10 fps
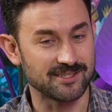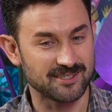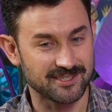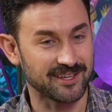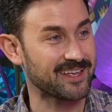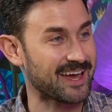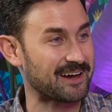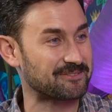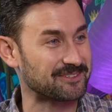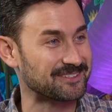Sunday
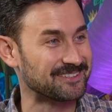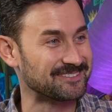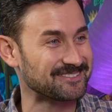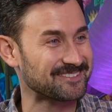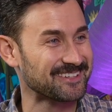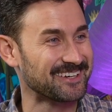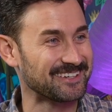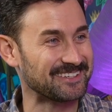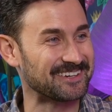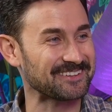afternoons.
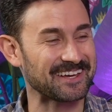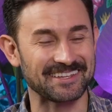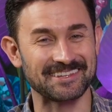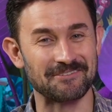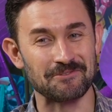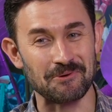Like the